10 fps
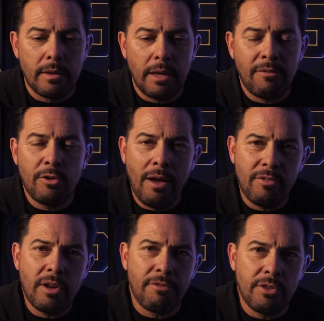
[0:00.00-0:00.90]
And if you have
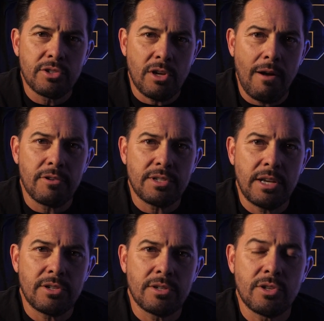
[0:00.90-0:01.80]
enough of those
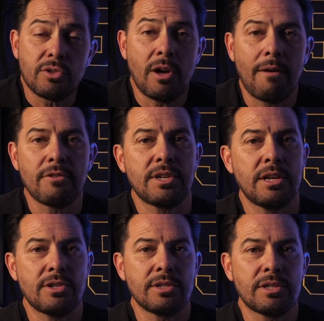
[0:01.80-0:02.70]
conversations
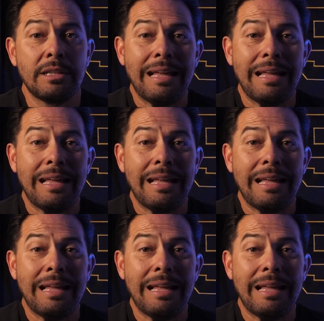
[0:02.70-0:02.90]
can